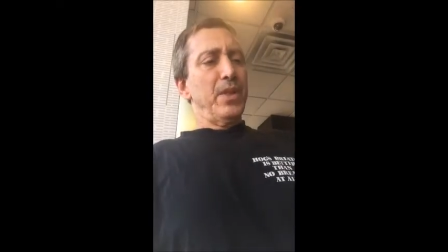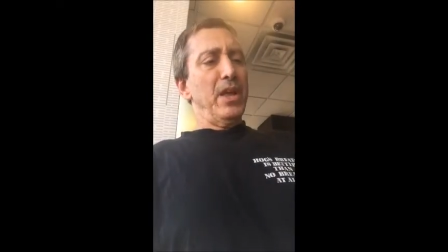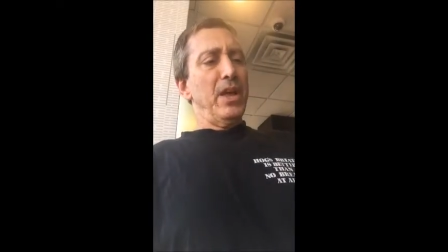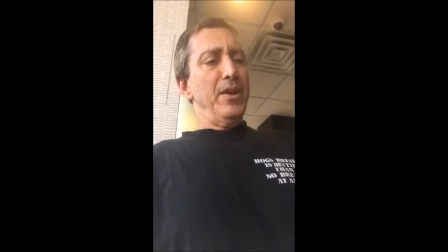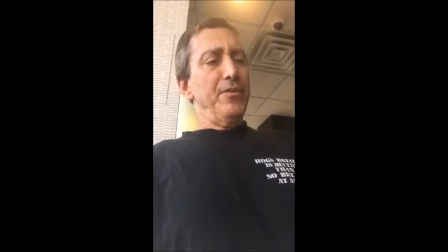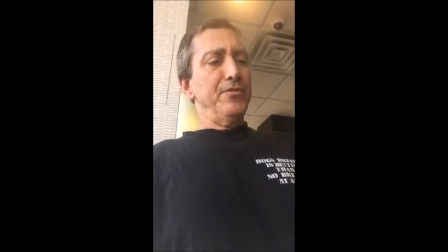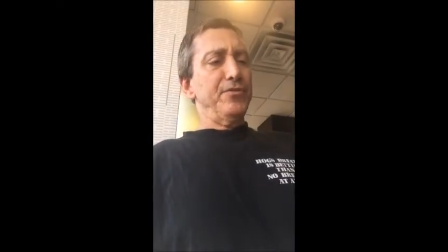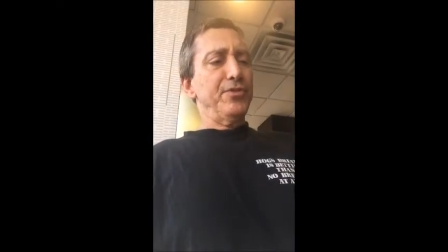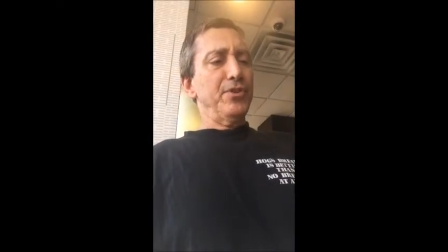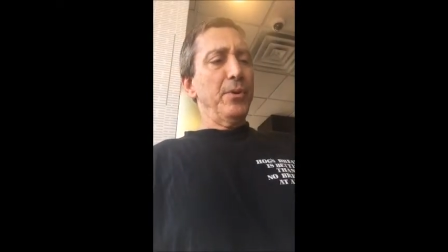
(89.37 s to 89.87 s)

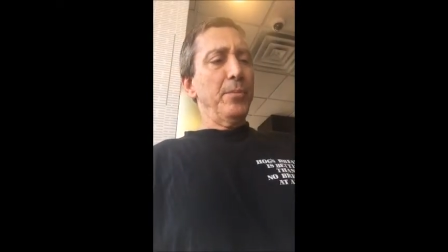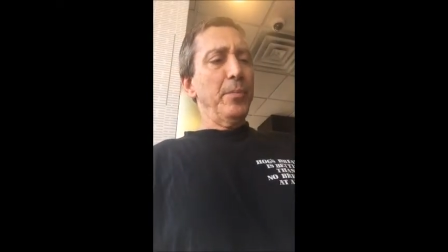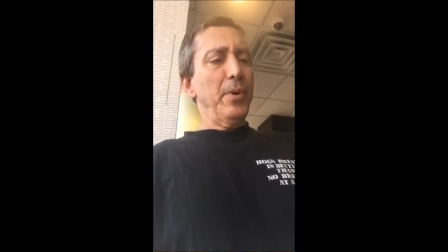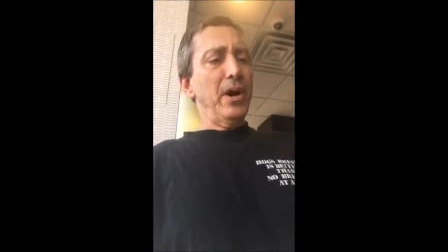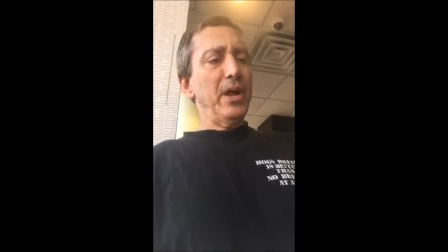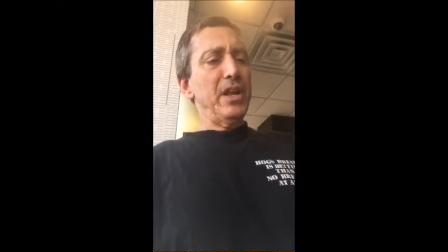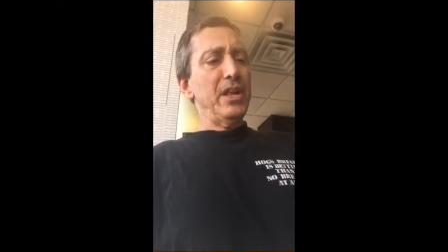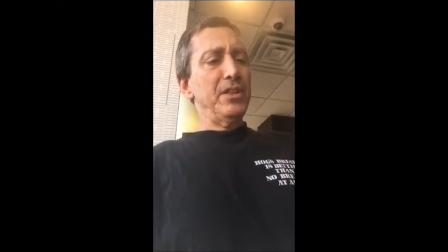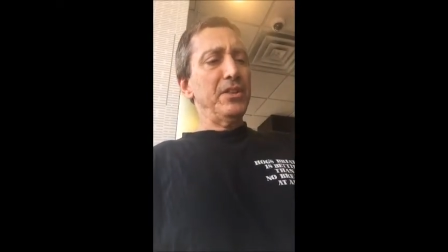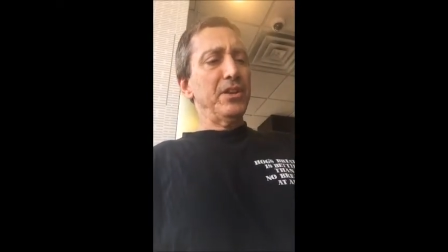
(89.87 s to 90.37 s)
If
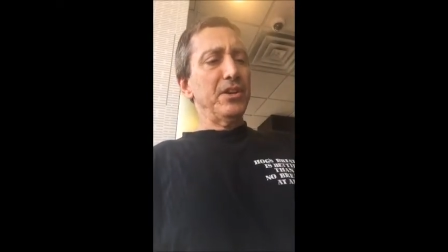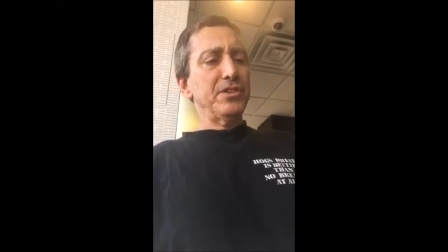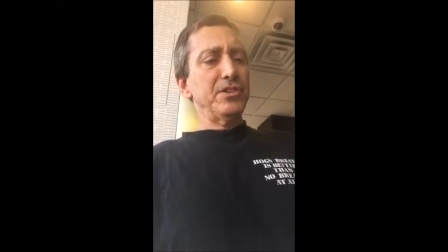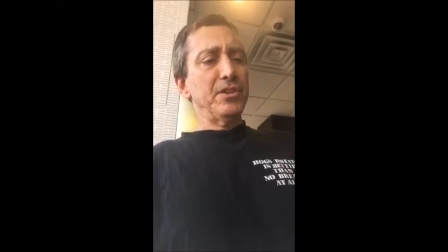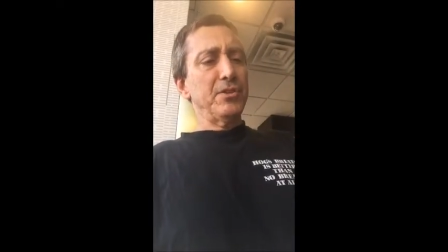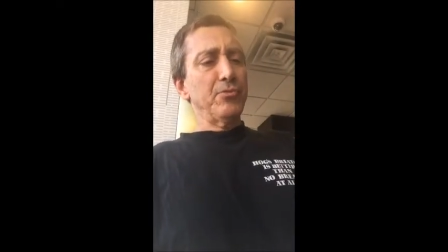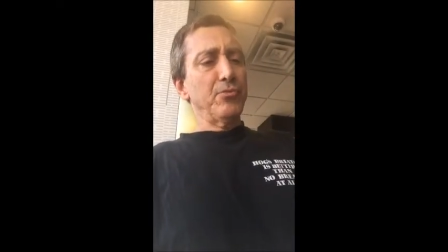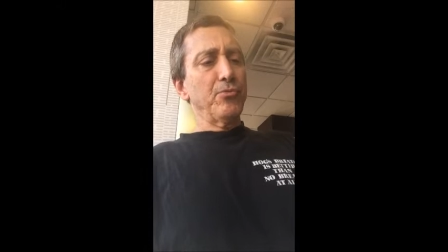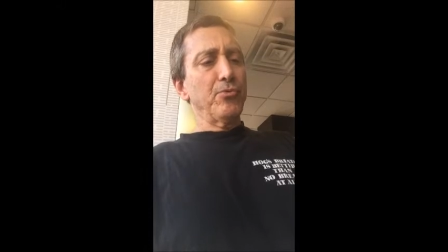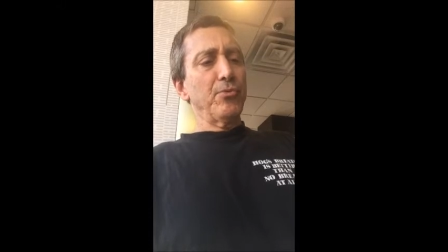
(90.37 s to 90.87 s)
somebody
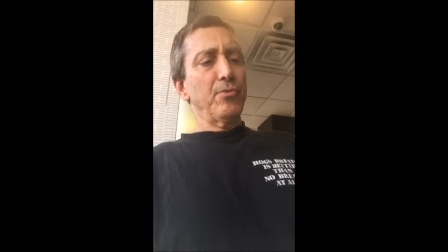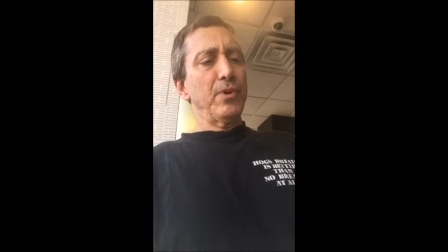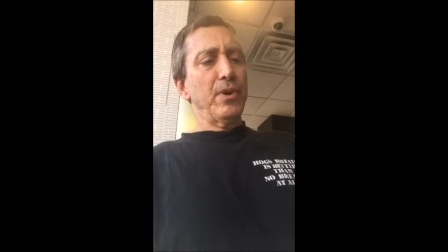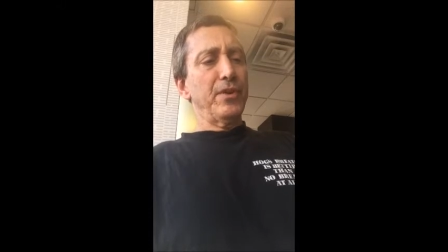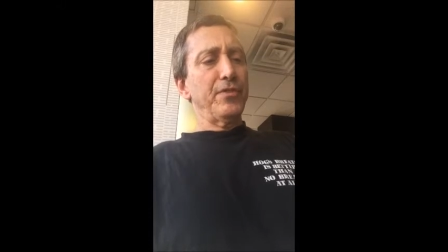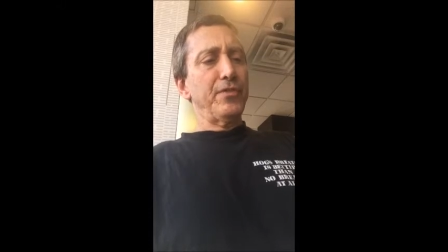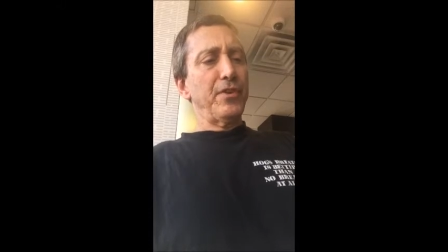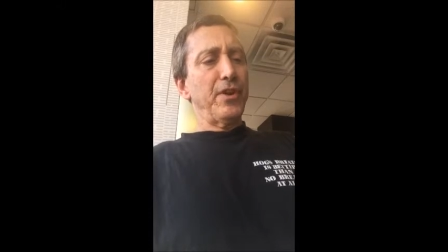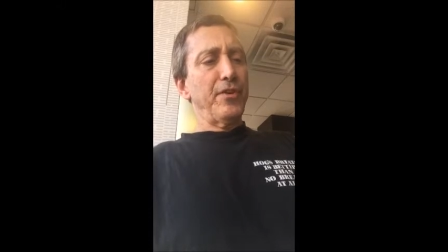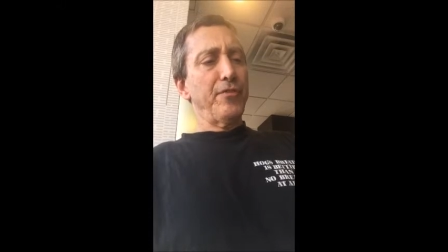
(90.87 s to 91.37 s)
doesn't,
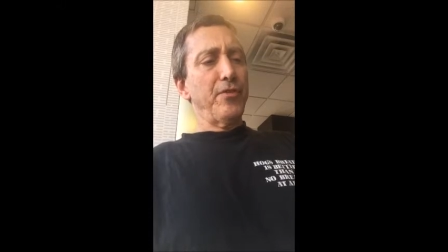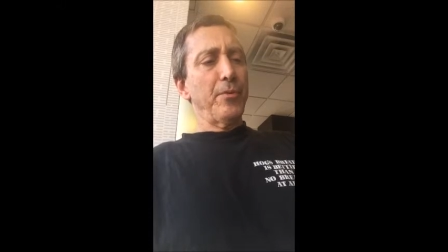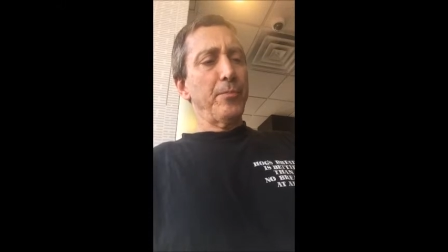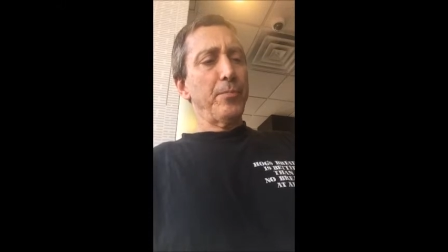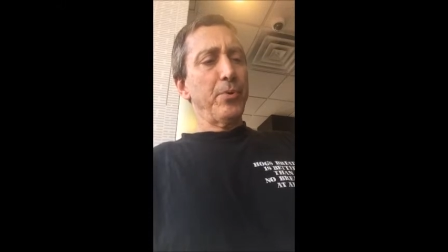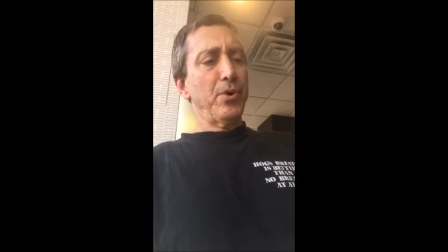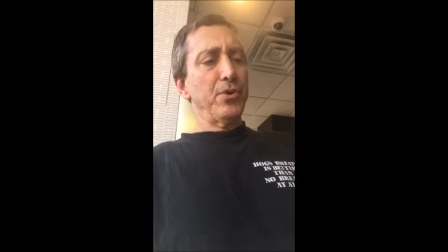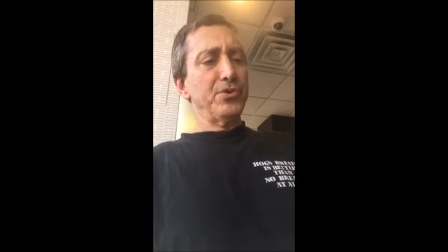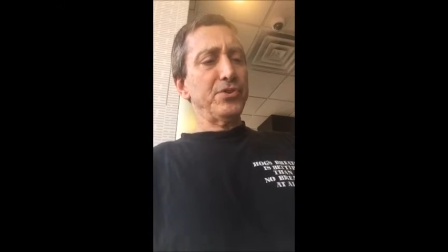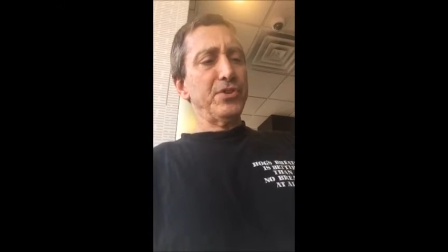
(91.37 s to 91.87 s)
if, if a
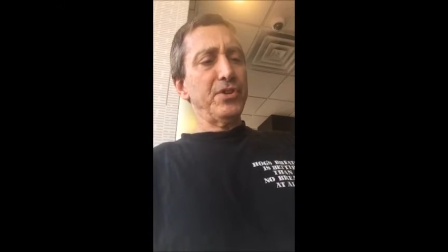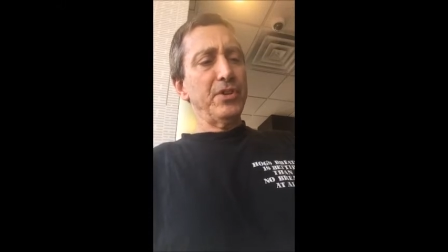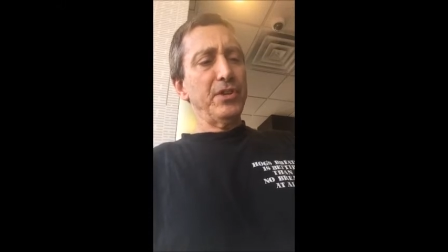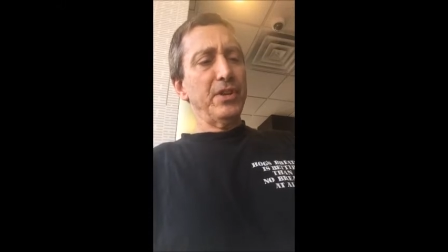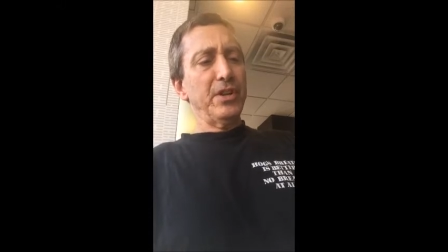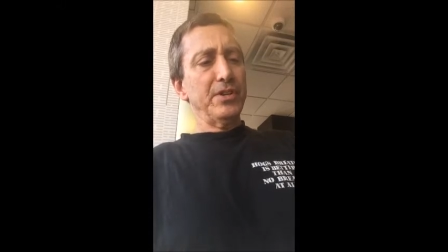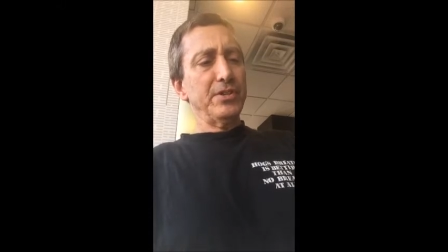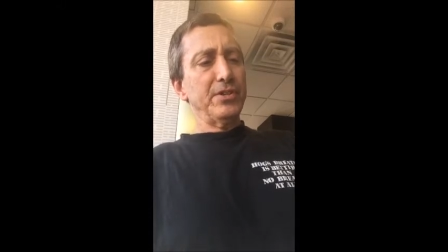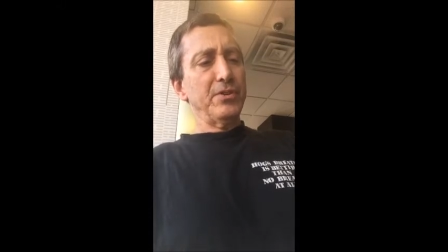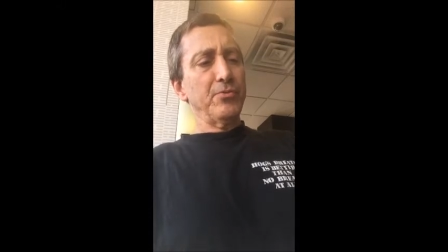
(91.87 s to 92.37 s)
person
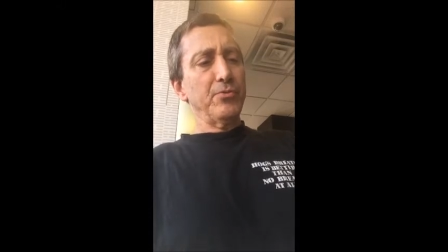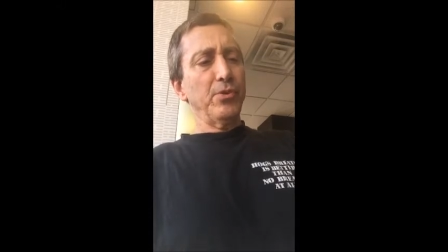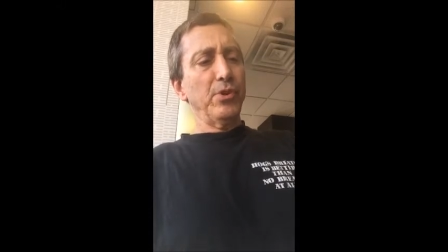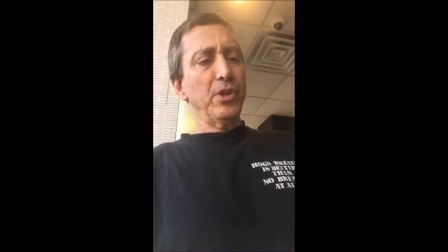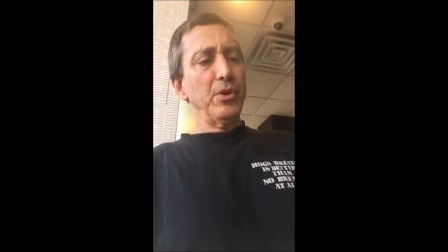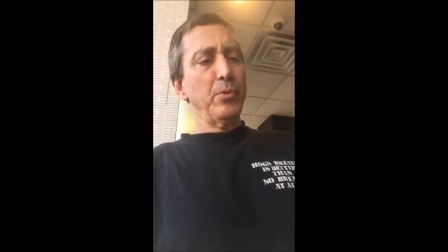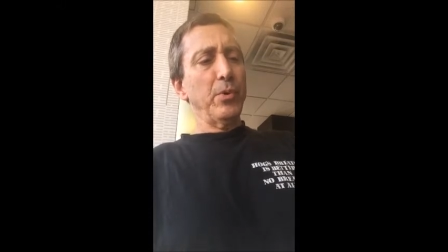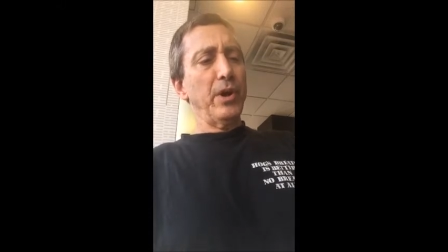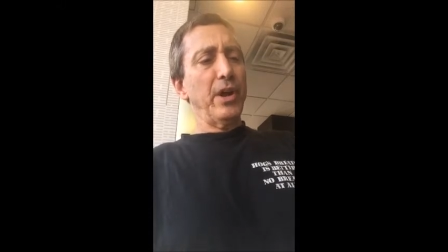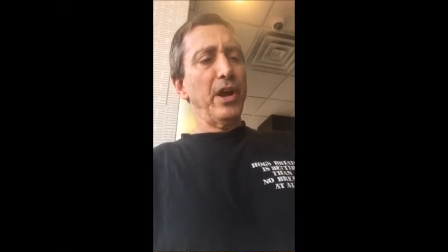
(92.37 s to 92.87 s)
doesn't
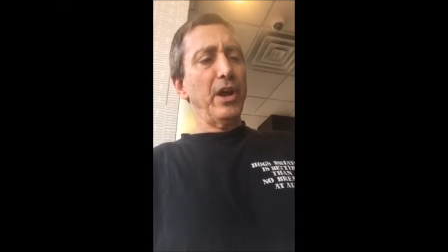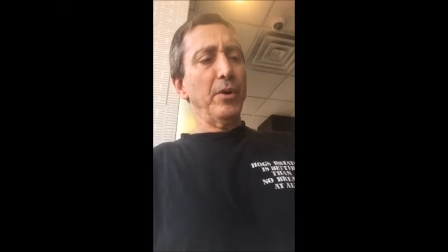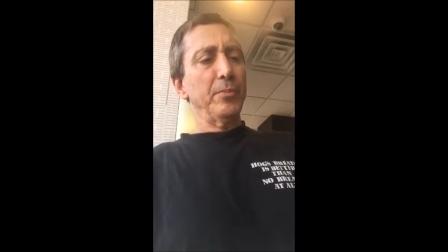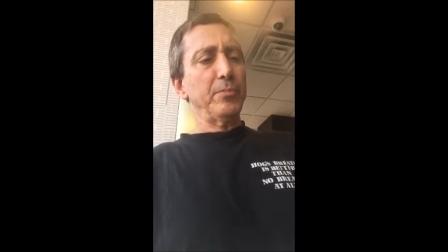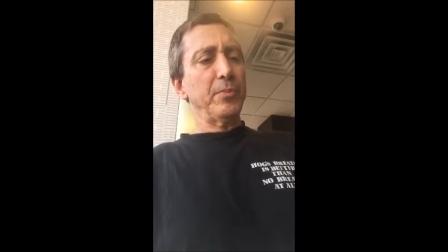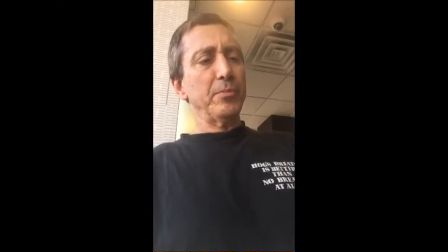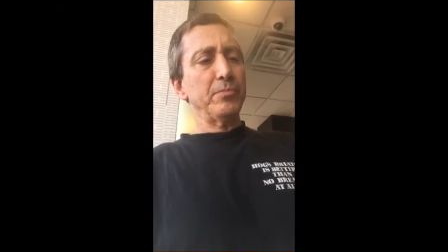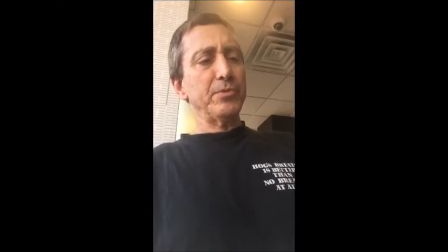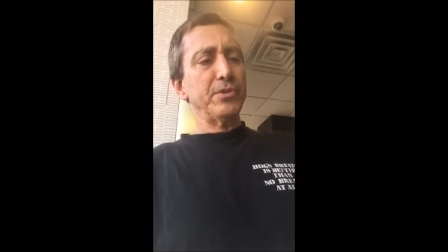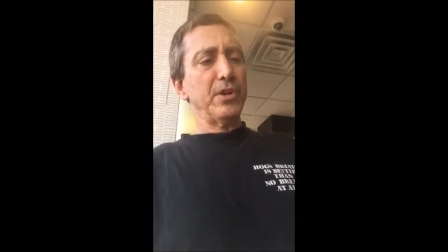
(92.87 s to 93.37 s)
really want to help
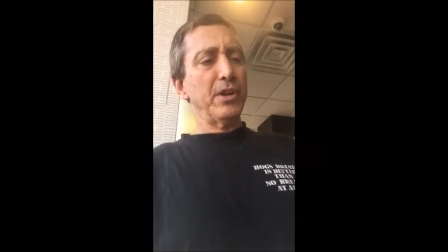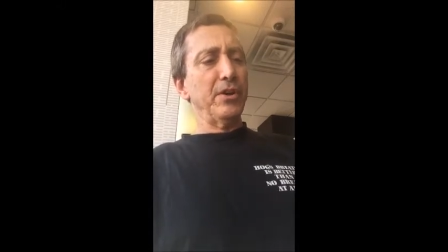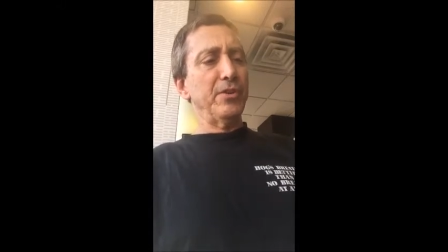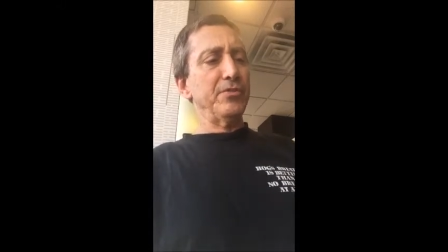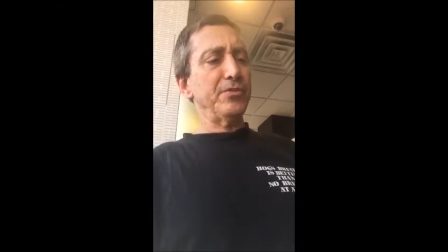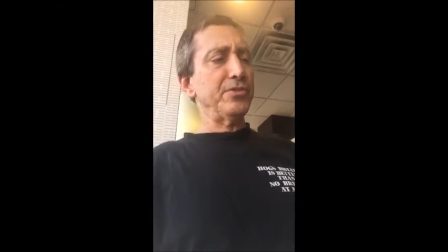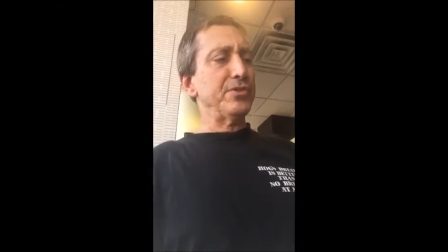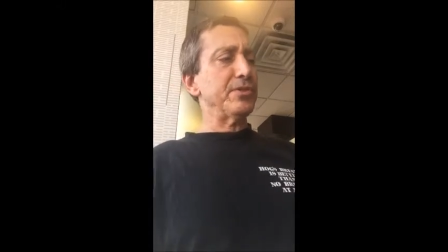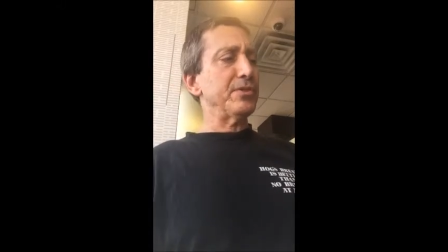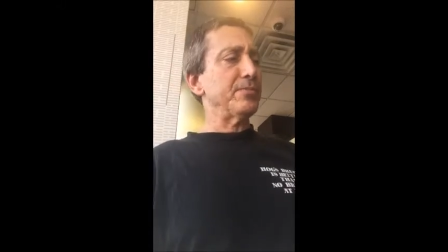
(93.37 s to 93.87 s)

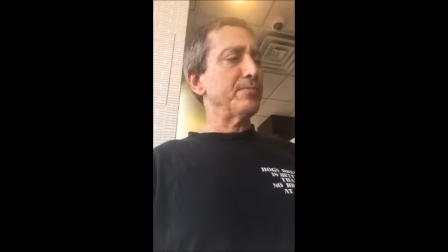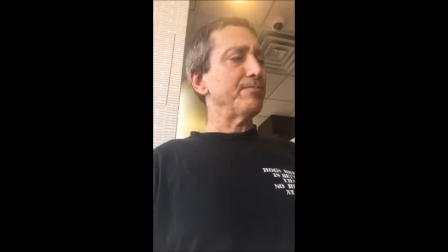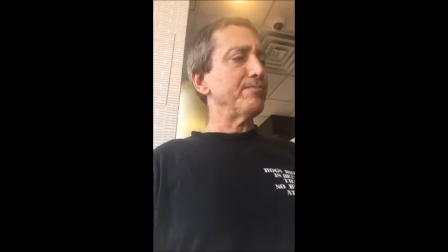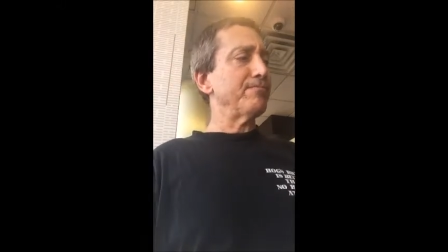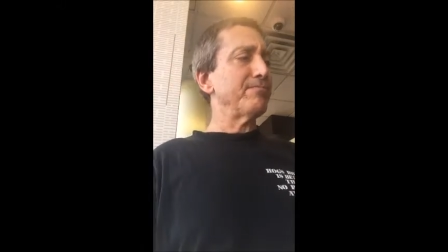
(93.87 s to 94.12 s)
themselves,